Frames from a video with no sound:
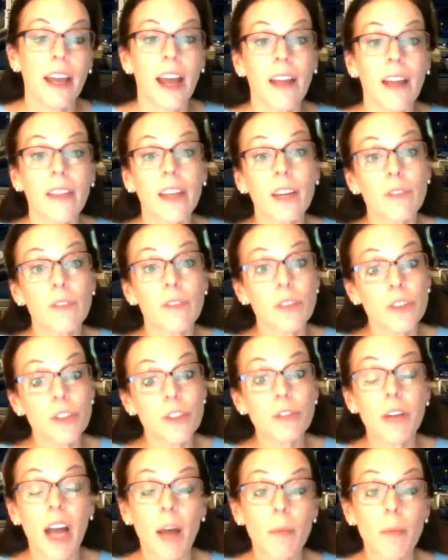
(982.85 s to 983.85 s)
And then if you
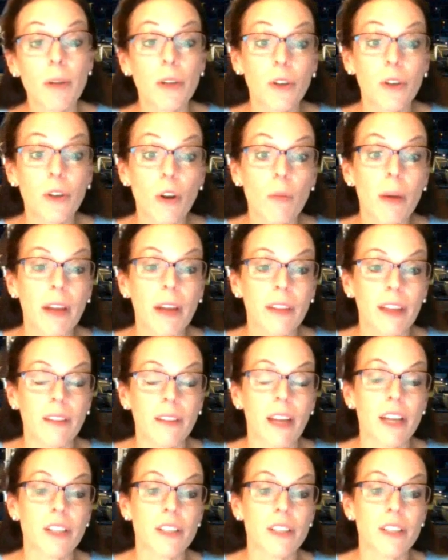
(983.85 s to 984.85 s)
do happen to go by the
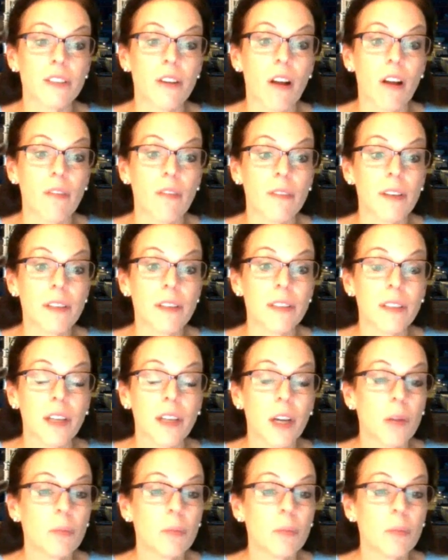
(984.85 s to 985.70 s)
elections office,